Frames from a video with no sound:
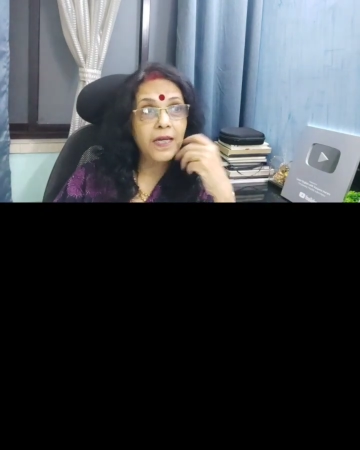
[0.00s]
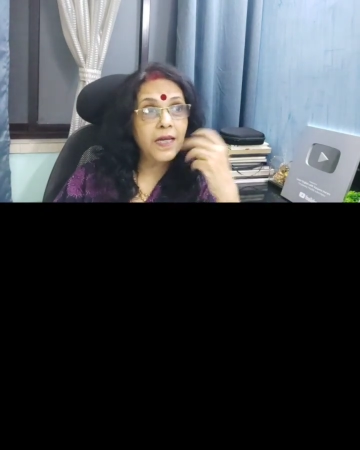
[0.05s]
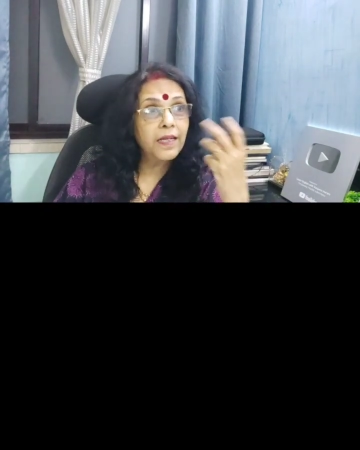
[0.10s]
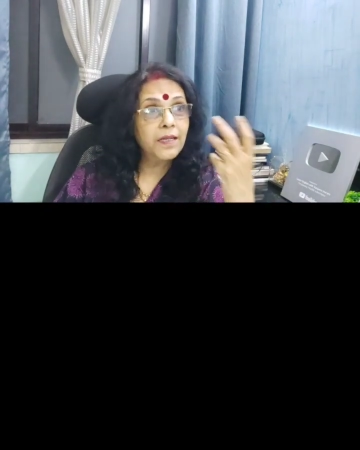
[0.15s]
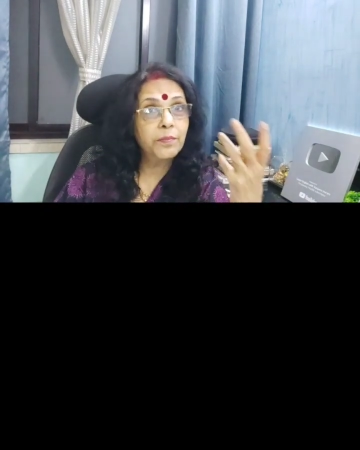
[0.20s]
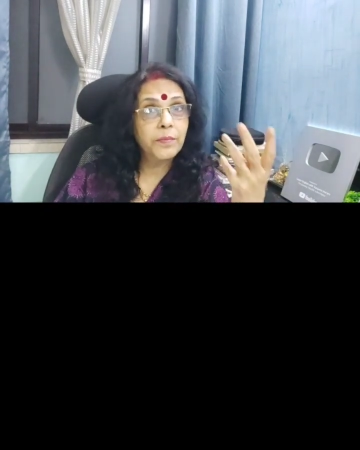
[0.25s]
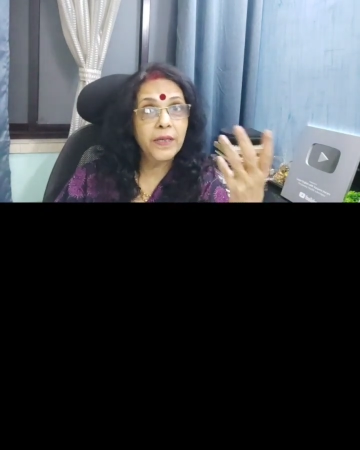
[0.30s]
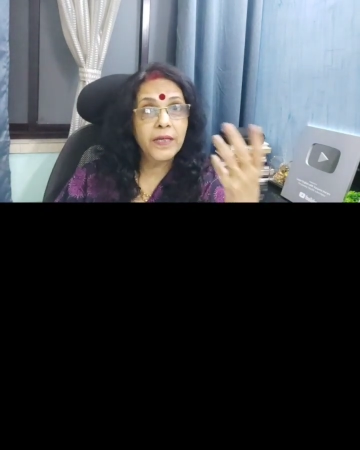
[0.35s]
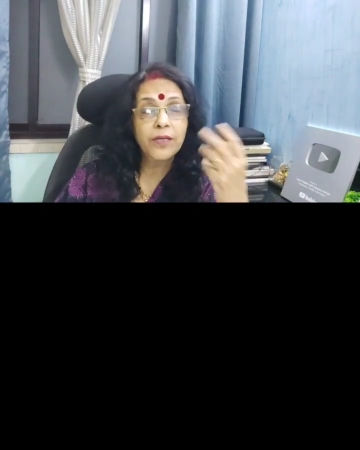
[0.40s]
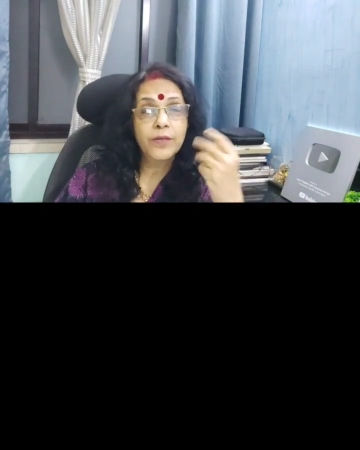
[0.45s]

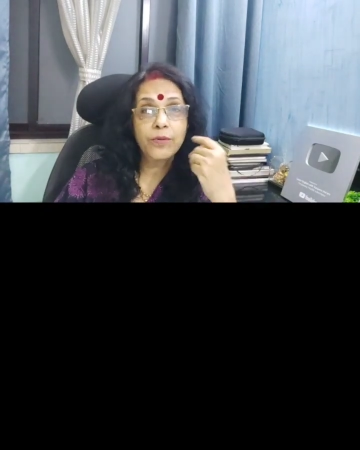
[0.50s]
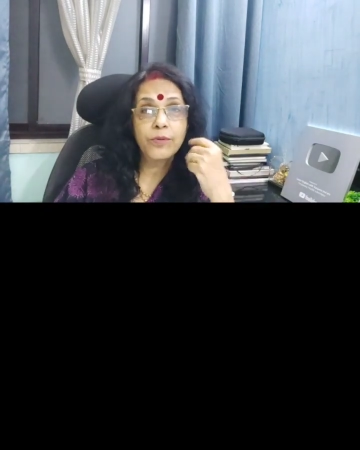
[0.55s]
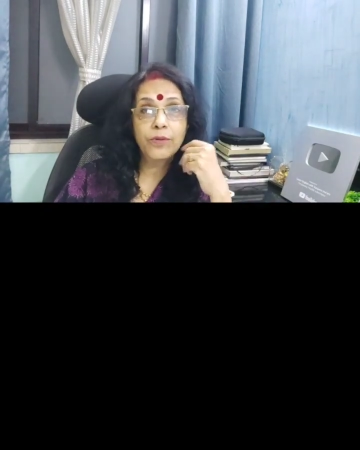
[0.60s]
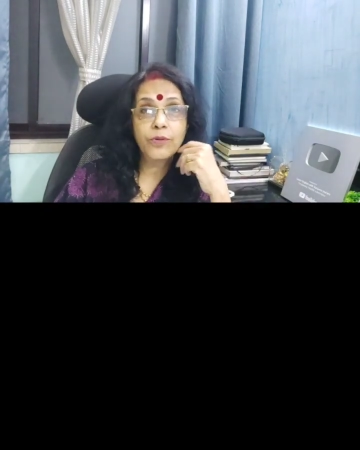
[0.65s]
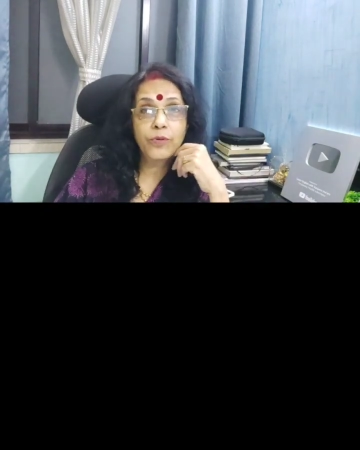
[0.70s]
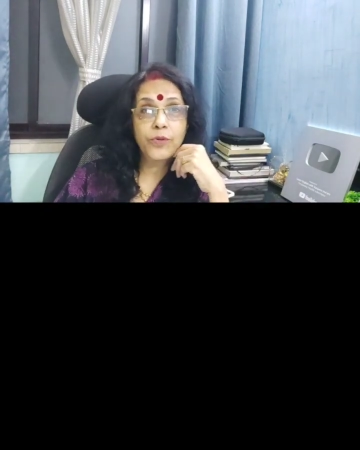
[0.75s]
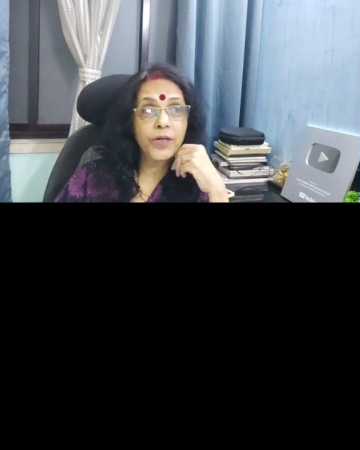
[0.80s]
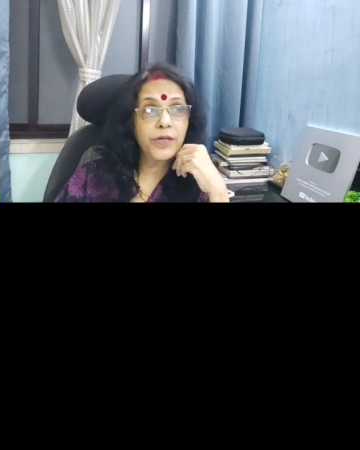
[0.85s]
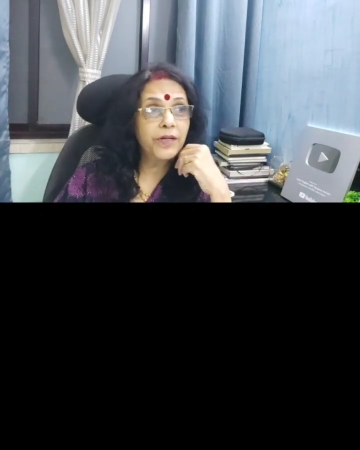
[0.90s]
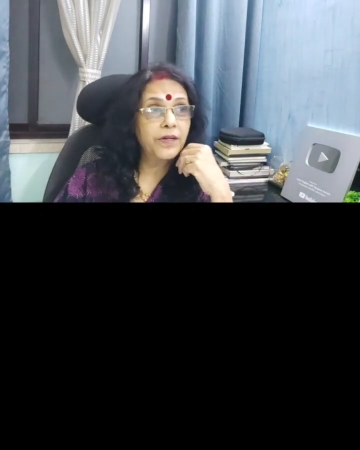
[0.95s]
I'll make you
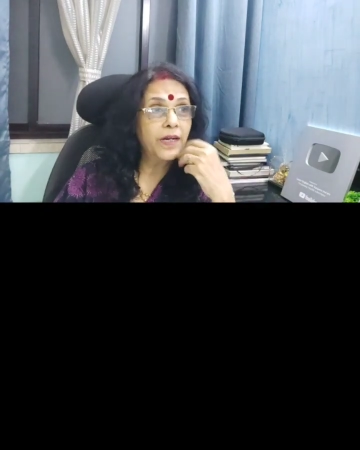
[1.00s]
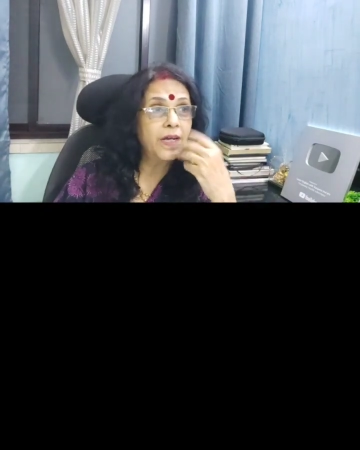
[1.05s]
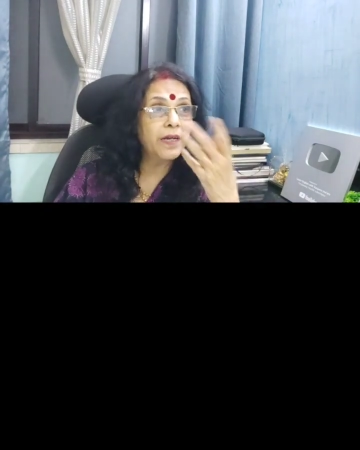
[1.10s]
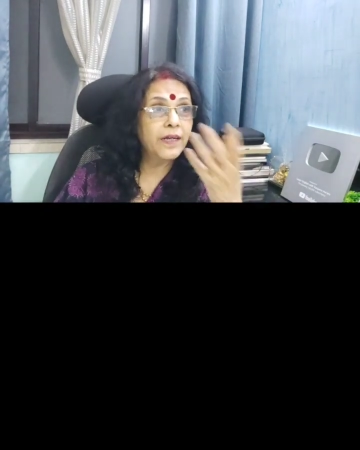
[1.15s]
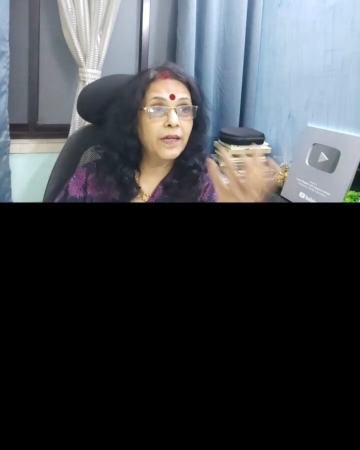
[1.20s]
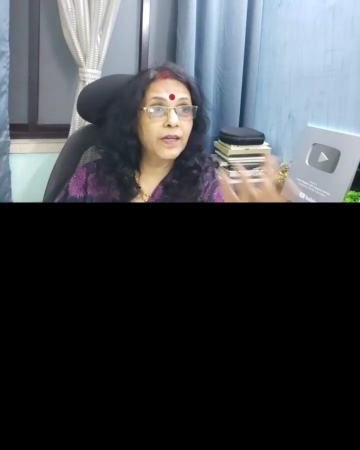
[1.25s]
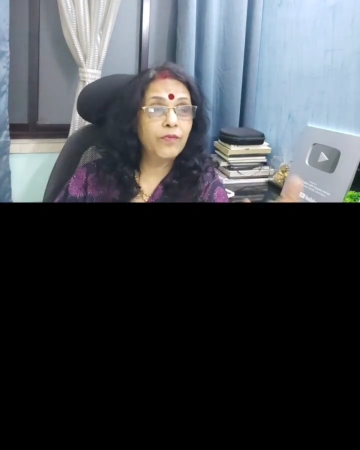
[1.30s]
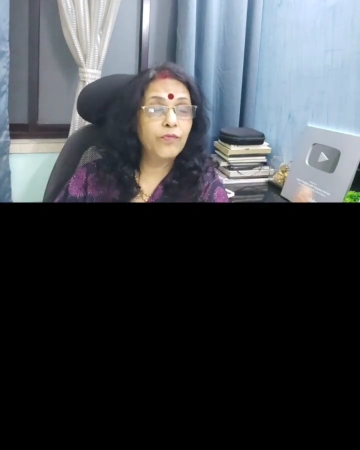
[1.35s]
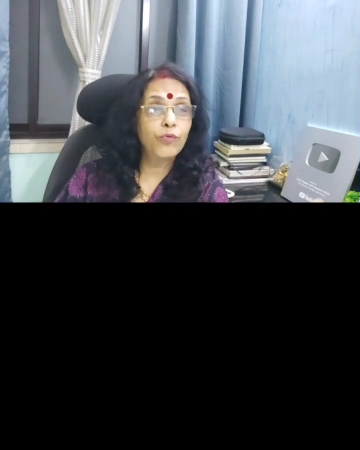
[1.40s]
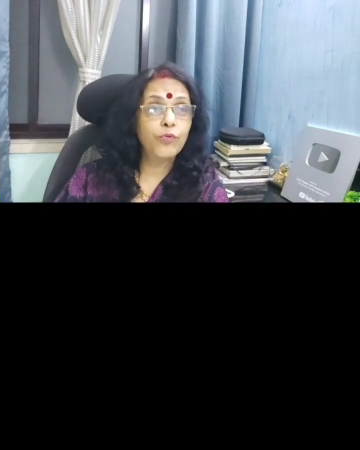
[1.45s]
look attractive.